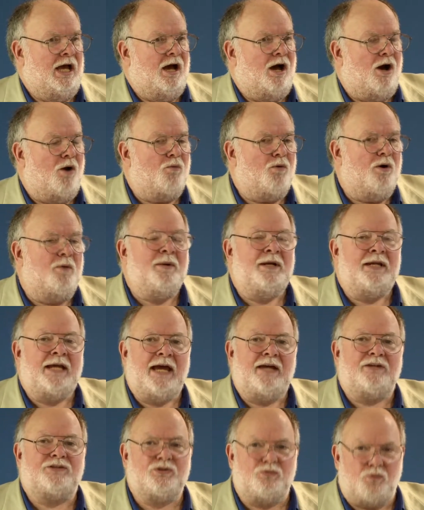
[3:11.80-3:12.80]
A woman
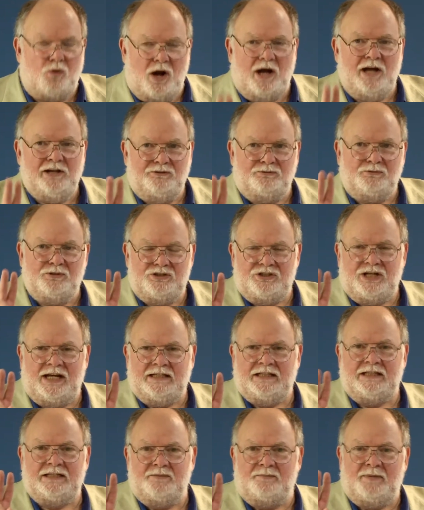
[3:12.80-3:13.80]
had twice
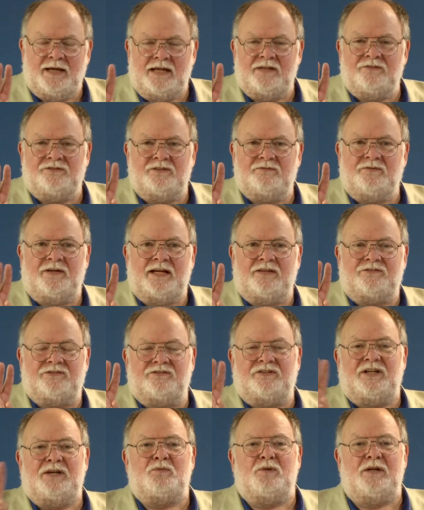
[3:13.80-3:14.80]
rejected the man's
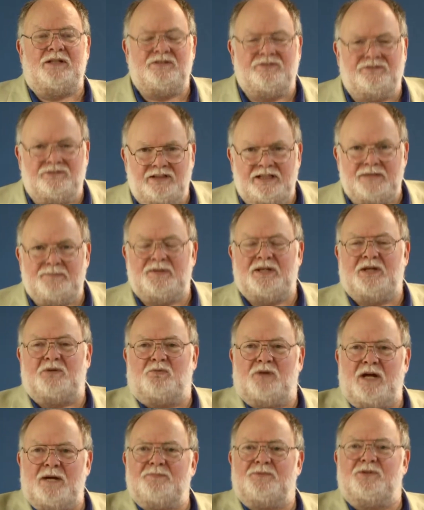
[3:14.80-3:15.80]
advances. He went to sleep and
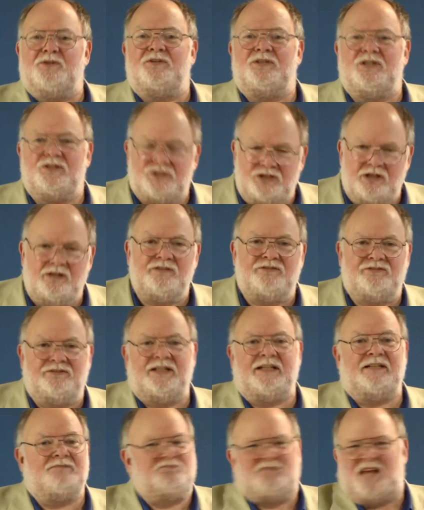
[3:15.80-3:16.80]
he raped her, and the judge
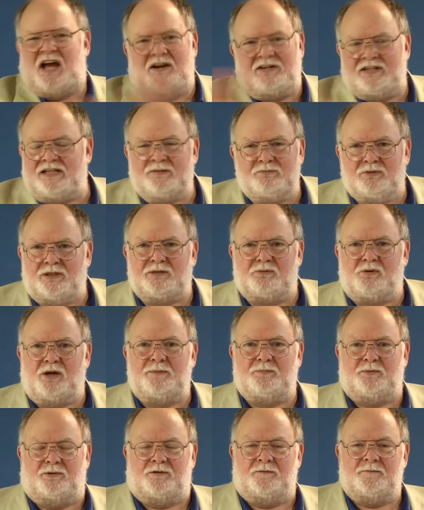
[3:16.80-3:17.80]
said, No, you didn't really
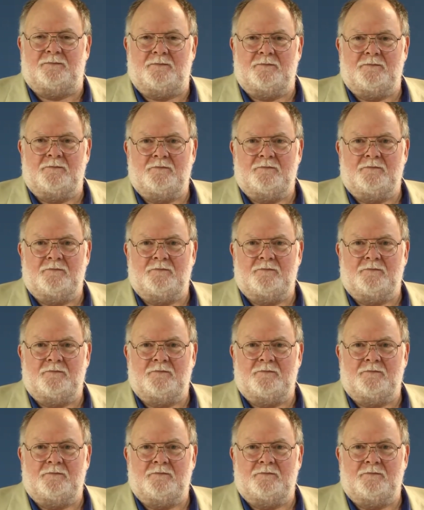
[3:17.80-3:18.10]
rape her.